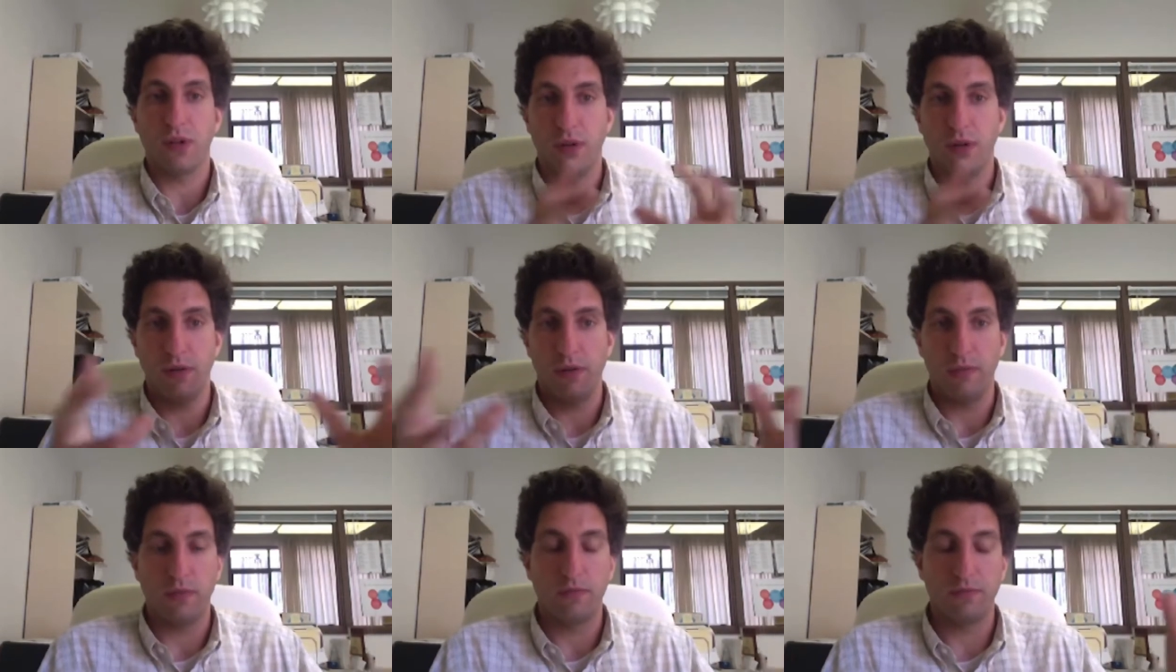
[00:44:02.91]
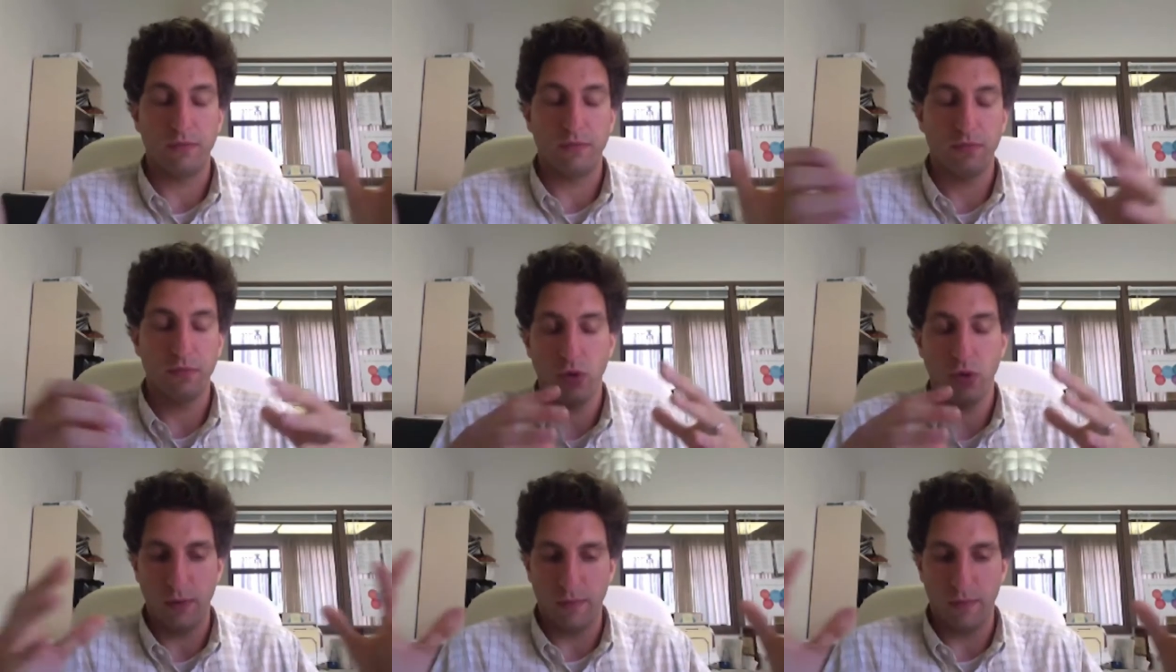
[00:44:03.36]
or
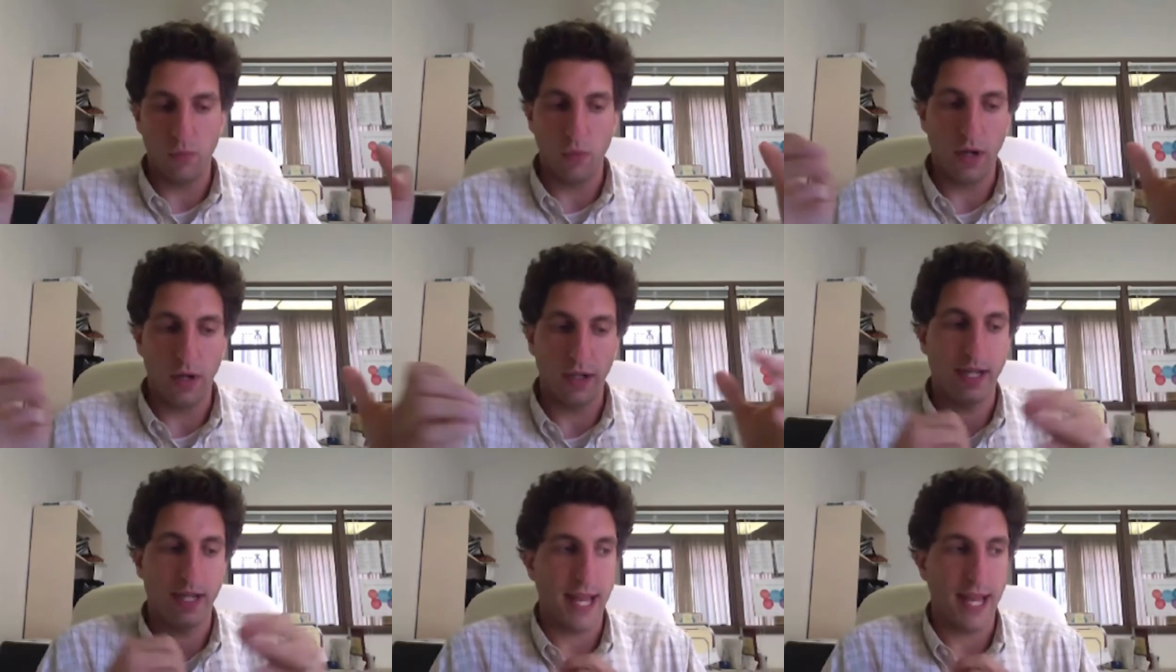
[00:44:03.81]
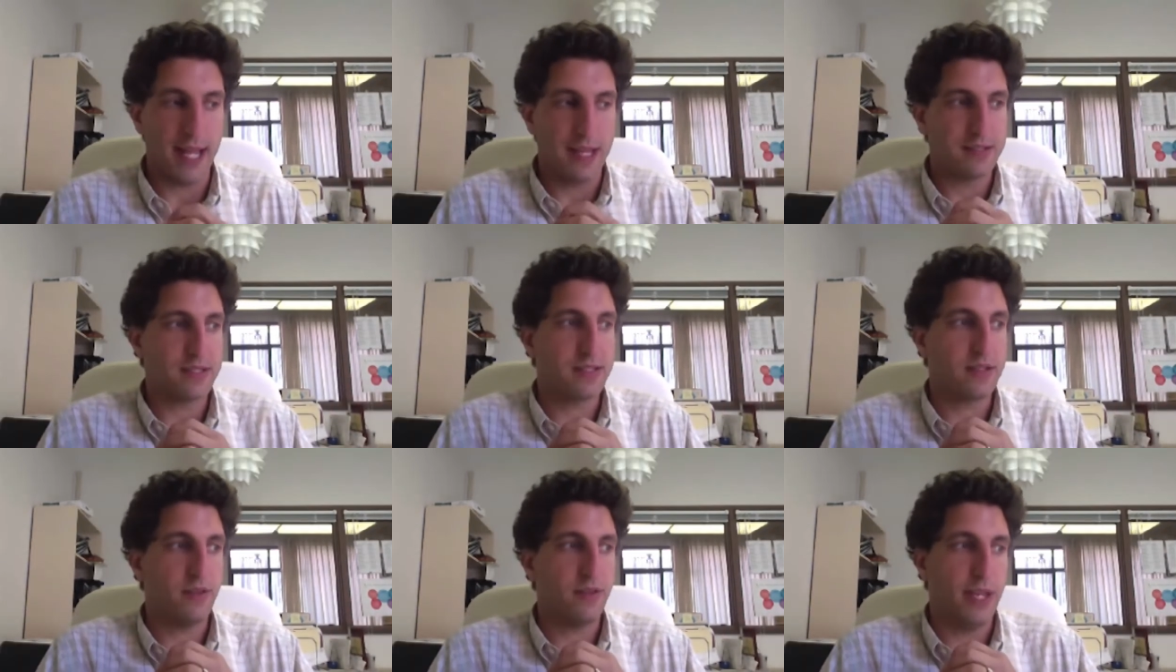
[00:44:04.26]
work
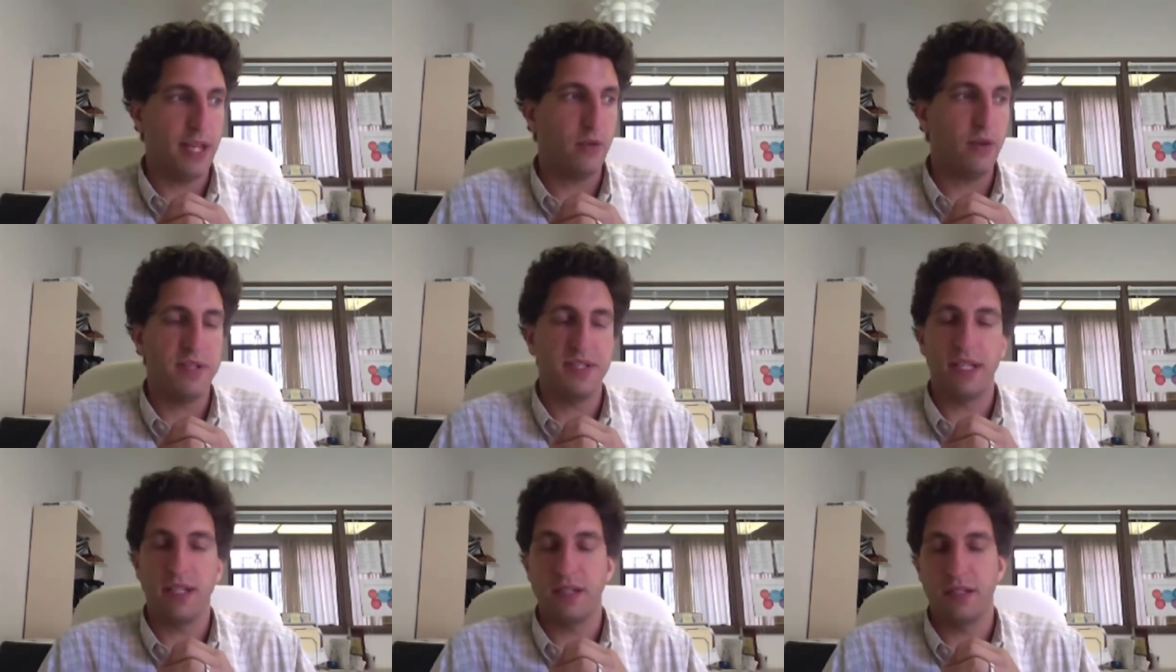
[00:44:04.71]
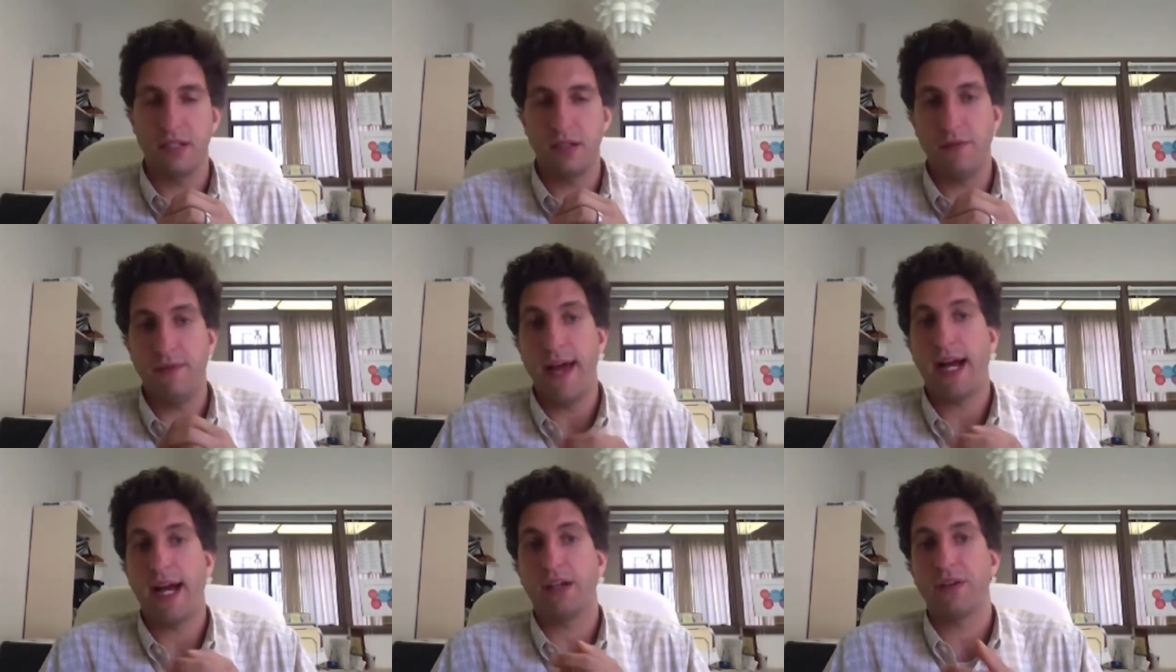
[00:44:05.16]
against the increasing
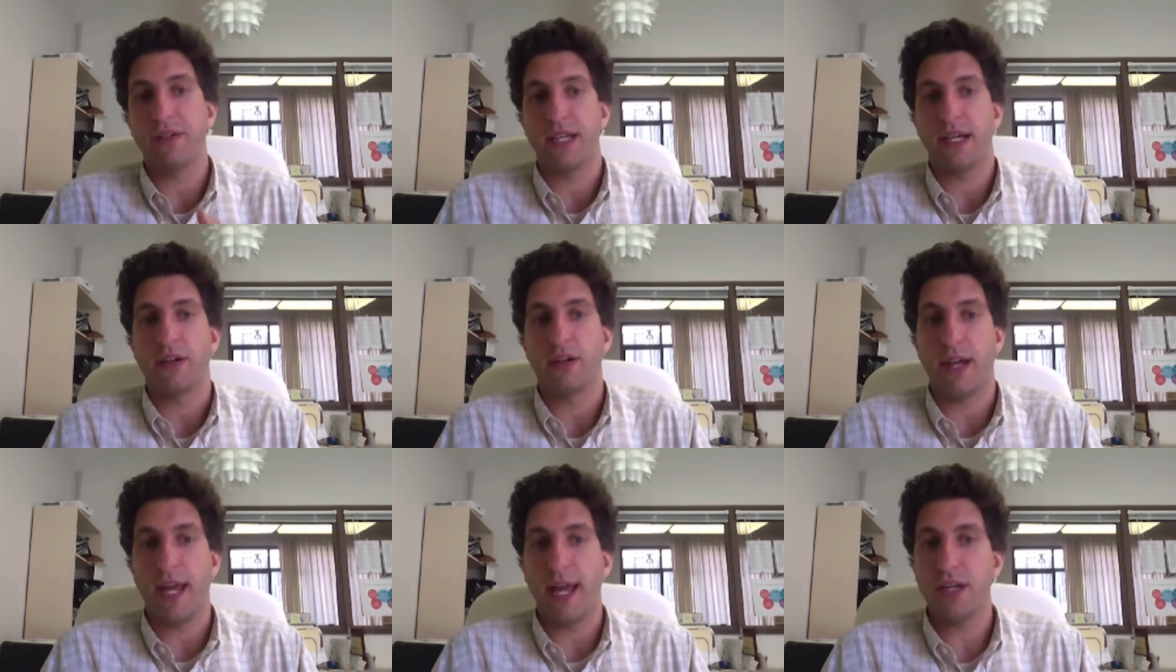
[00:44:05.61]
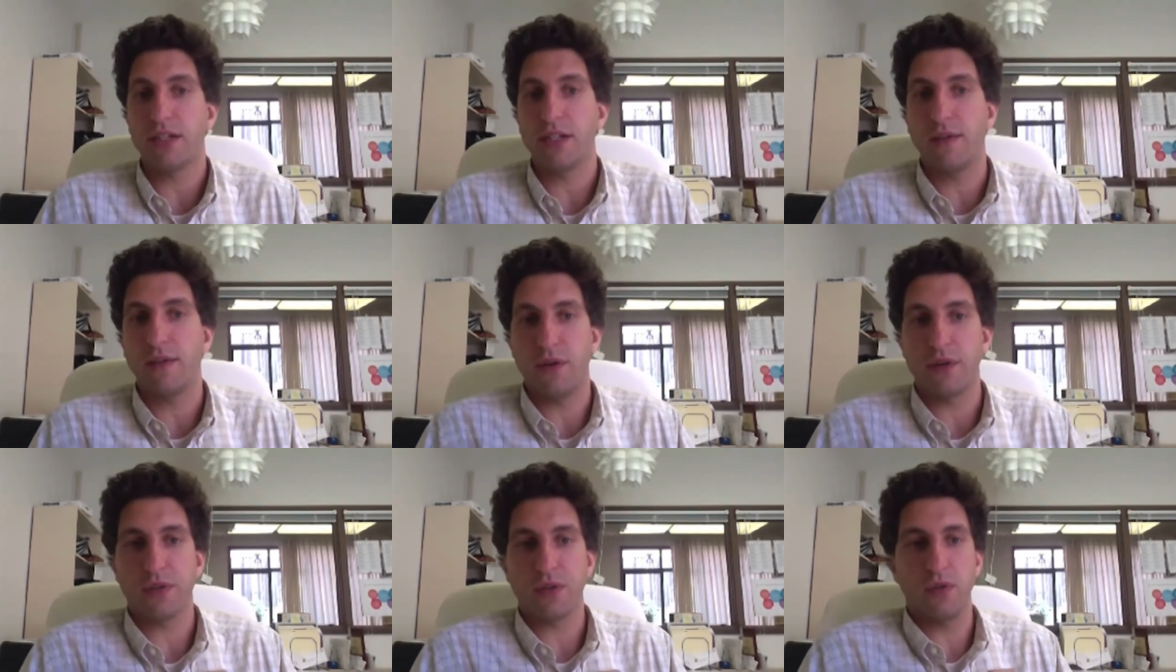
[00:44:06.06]
de facto segregation
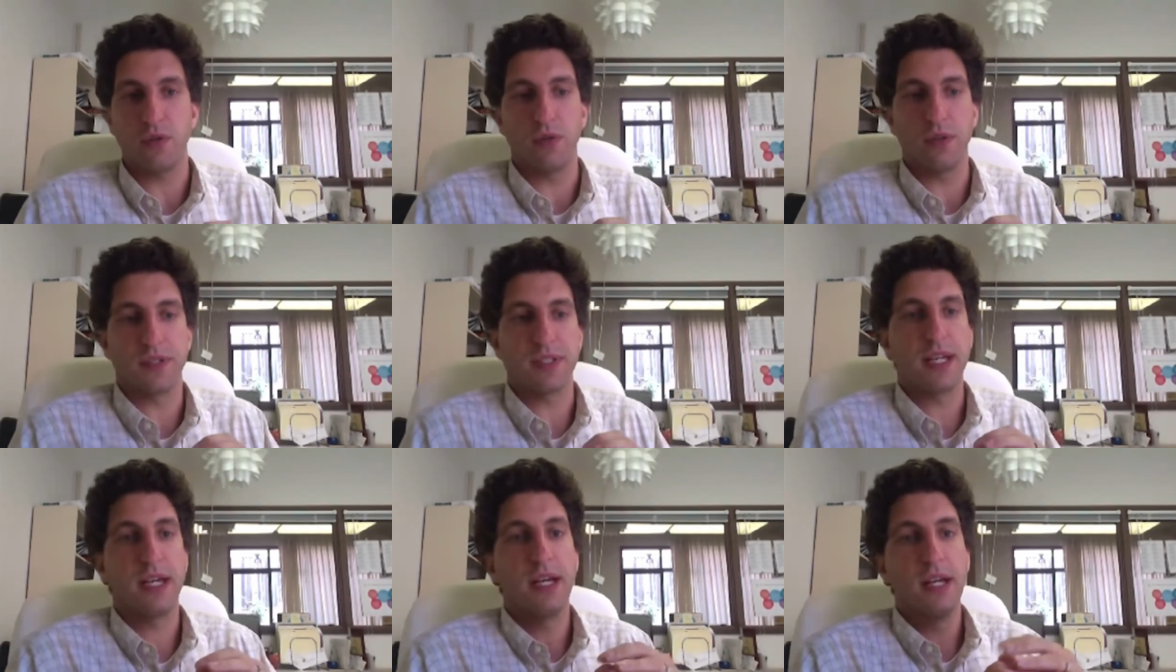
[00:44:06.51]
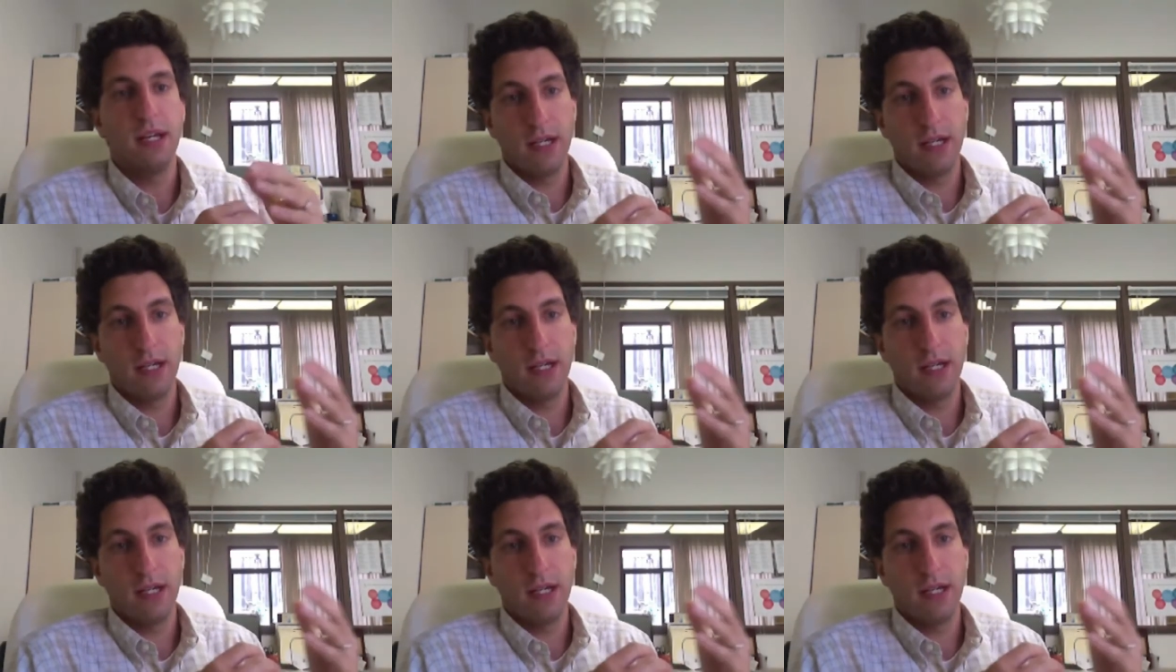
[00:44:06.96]
of their schools,